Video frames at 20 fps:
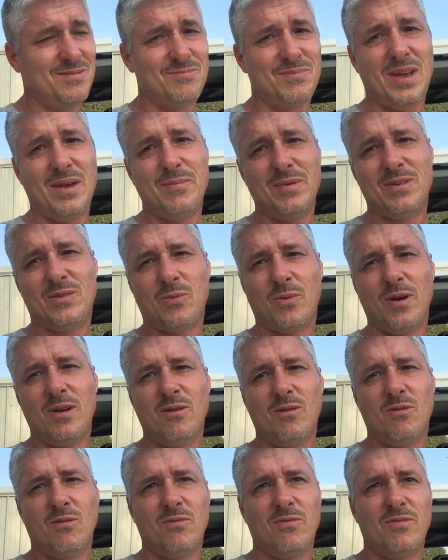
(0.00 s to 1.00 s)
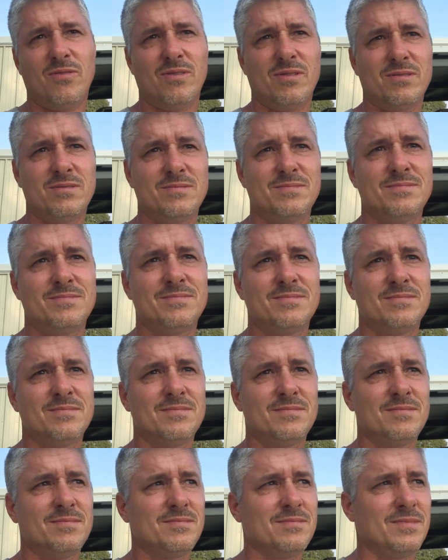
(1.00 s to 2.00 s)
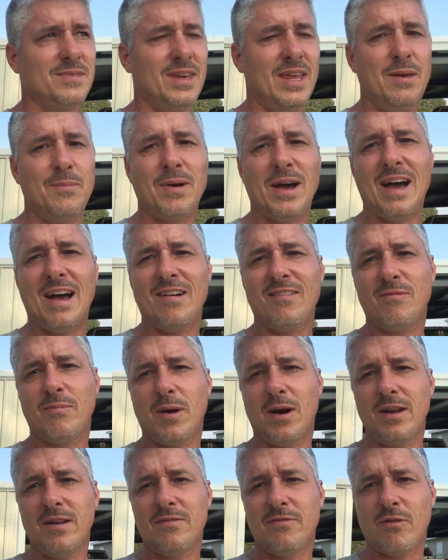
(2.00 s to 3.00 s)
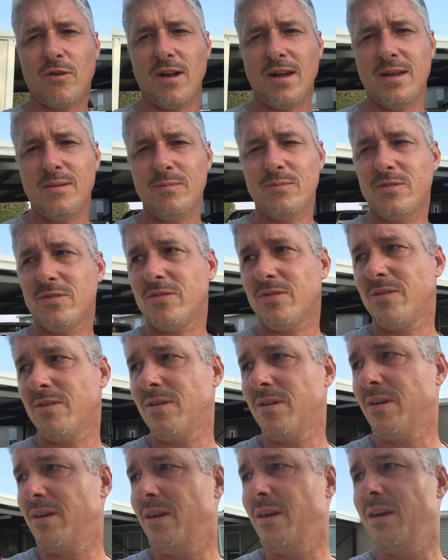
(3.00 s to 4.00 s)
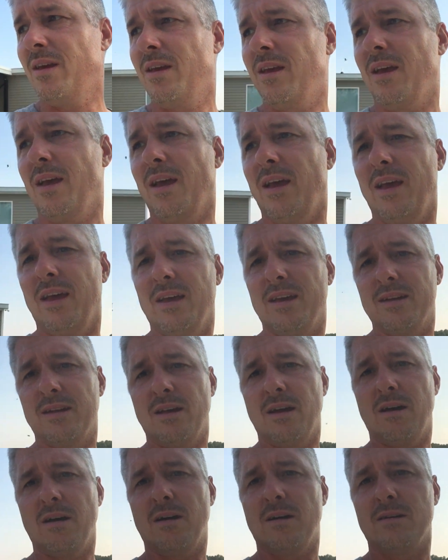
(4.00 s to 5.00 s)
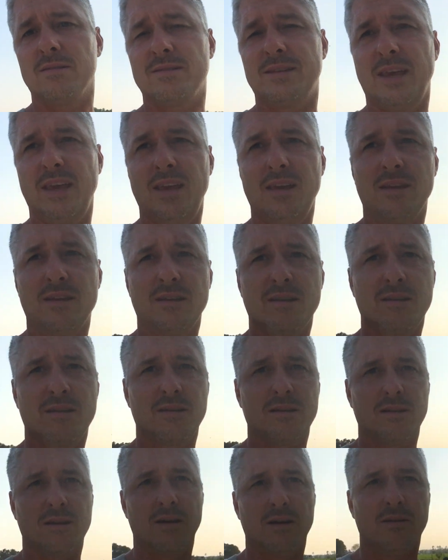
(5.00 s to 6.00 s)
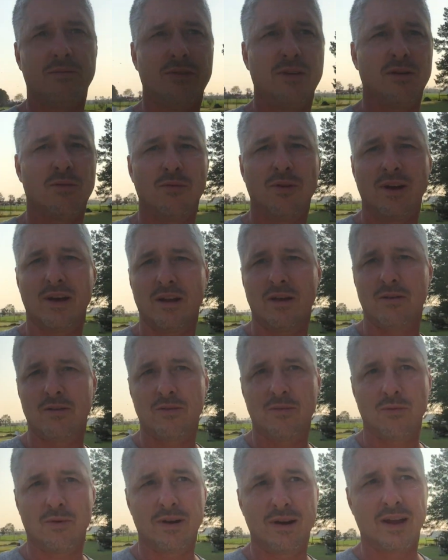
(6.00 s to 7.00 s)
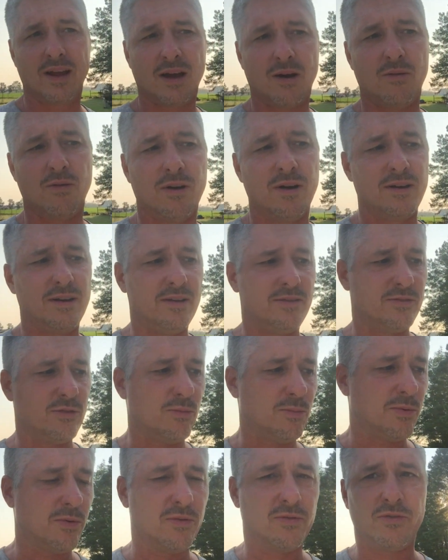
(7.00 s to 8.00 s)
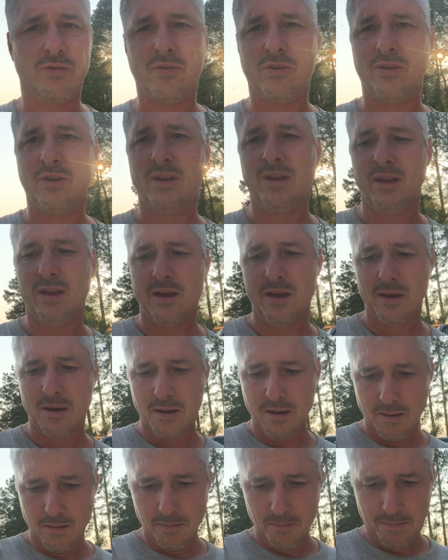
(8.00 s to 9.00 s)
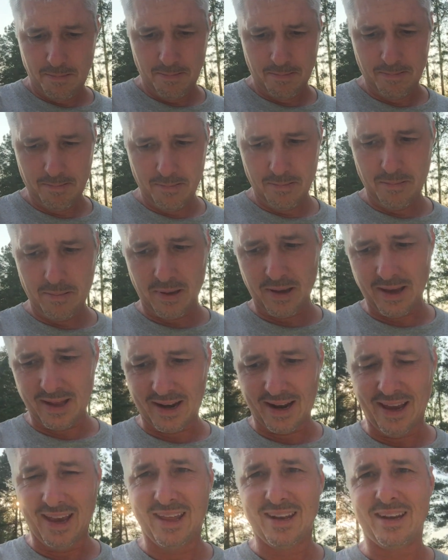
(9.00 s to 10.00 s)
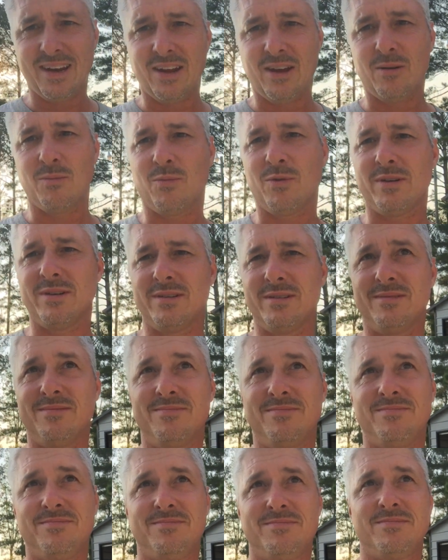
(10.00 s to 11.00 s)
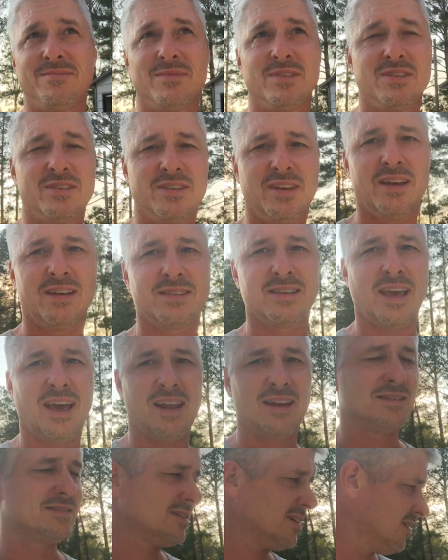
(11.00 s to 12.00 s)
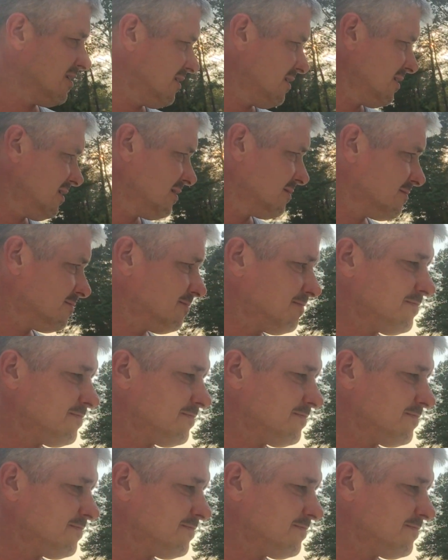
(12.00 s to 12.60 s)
maybe 12 deep hive body frames and uh, 10 of the regular what they call honey supers and I ended up with six gallons of honey